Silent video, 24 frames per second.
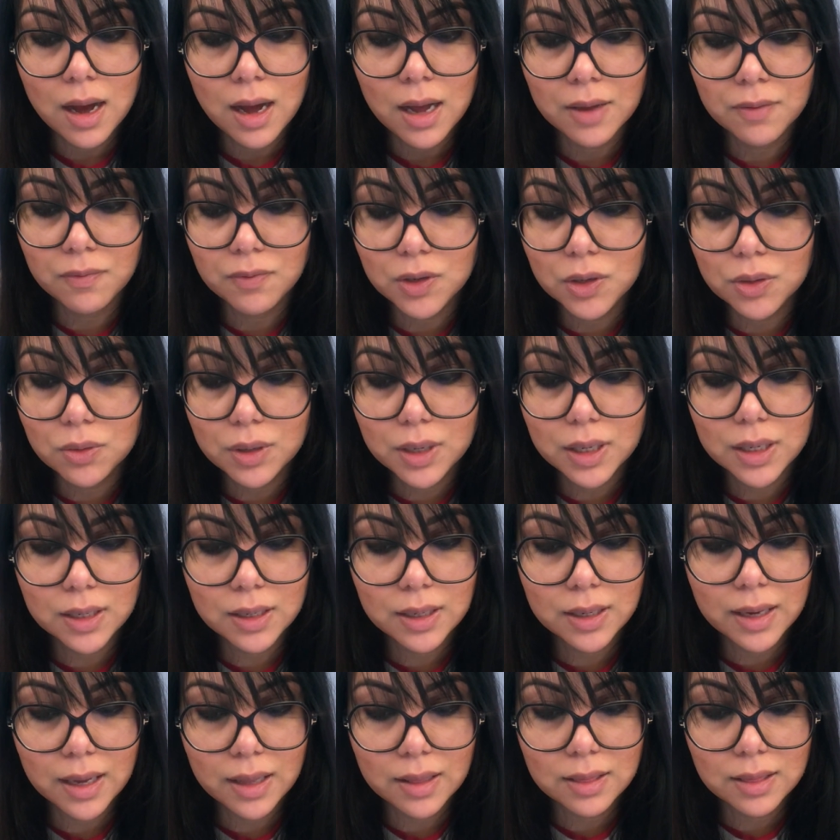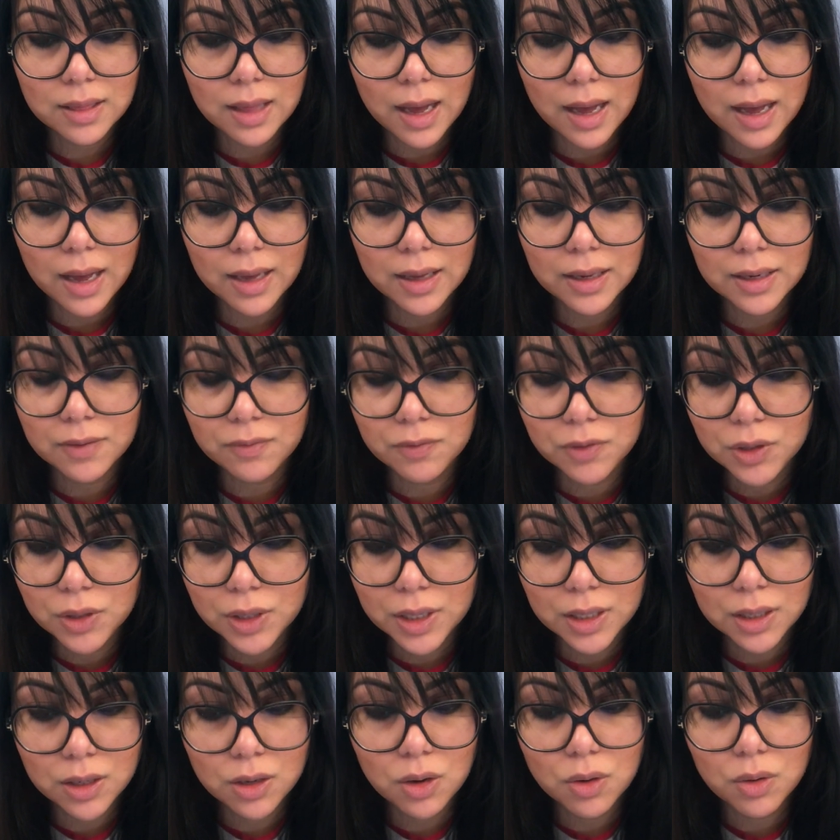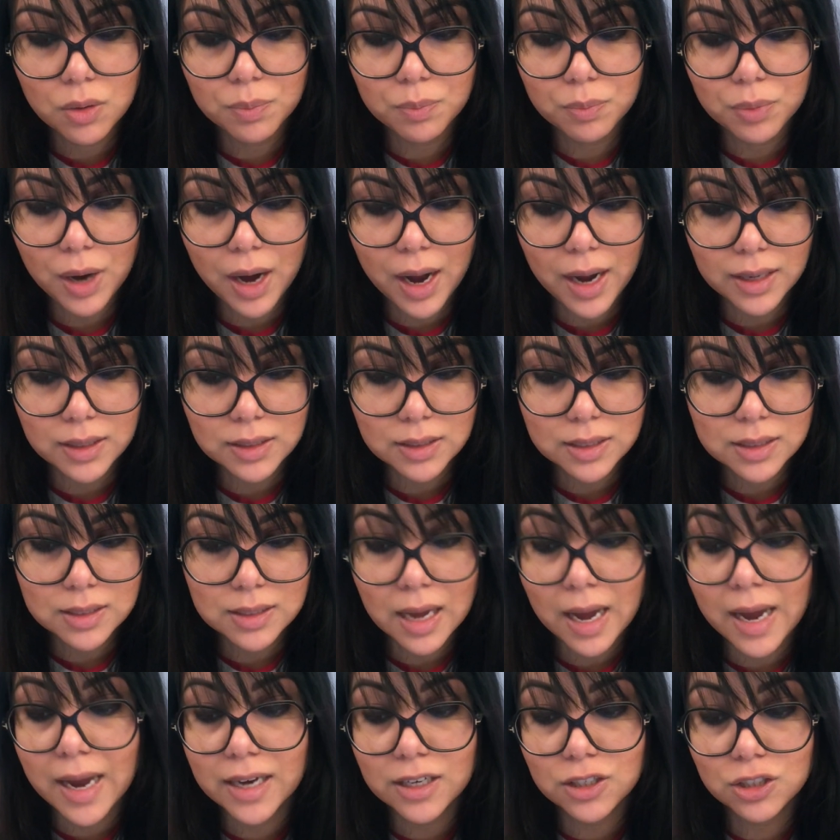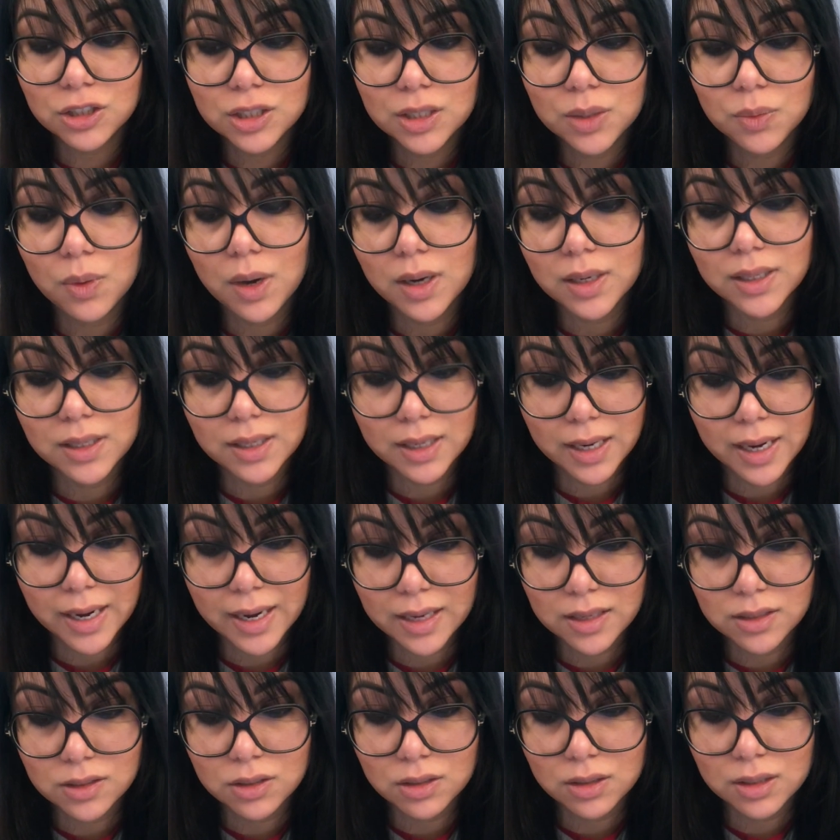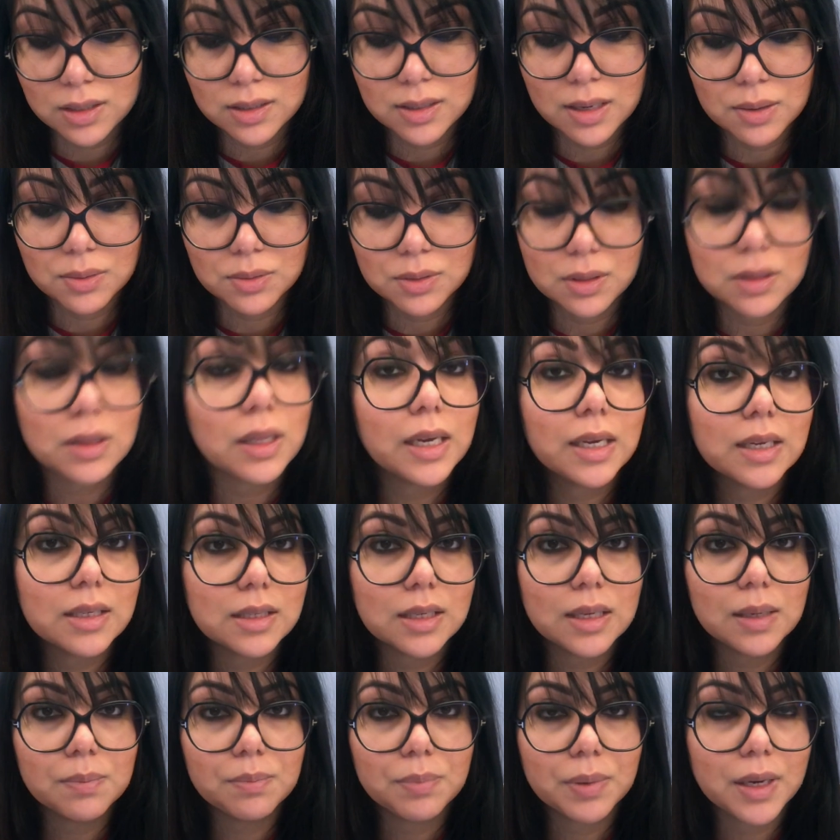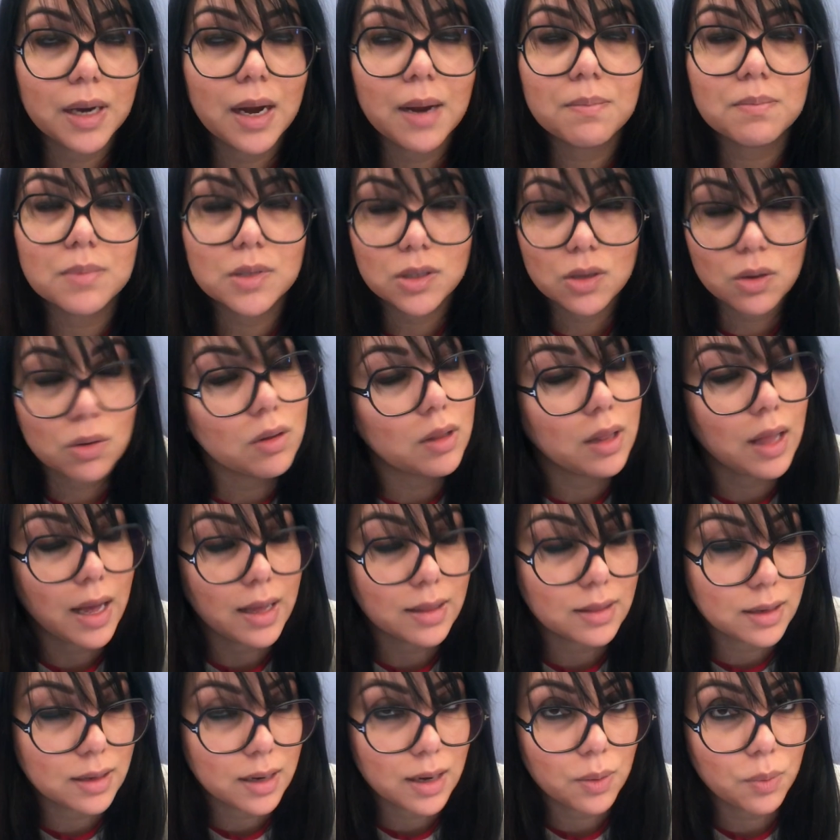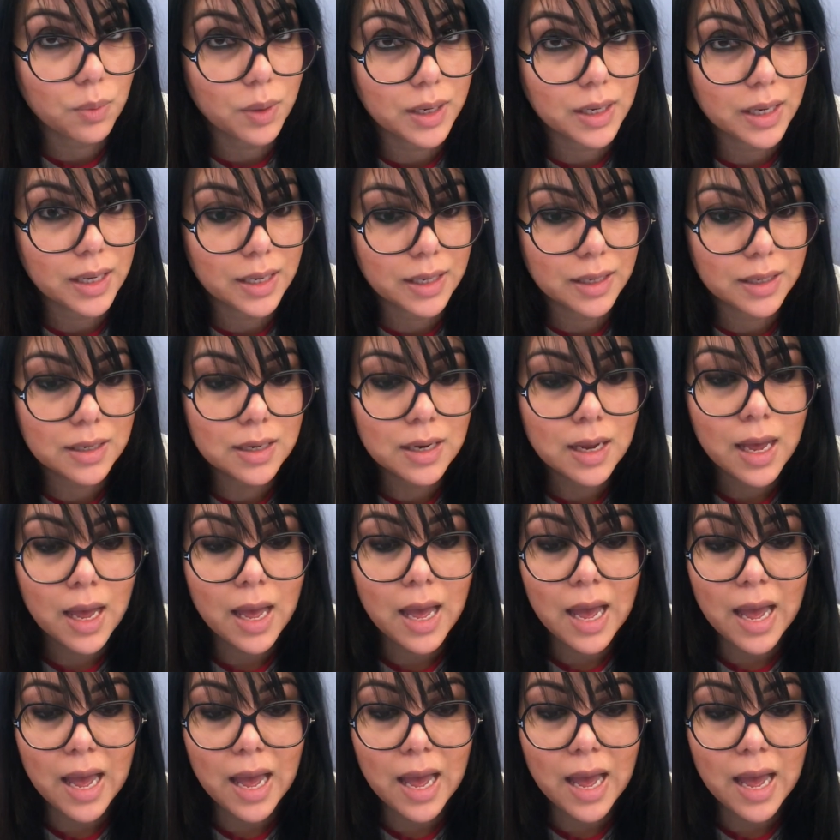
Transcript: If you can get that, if you can go and practice, I actually wanted to cancel because I was lazy, but I'm so glad that I went in.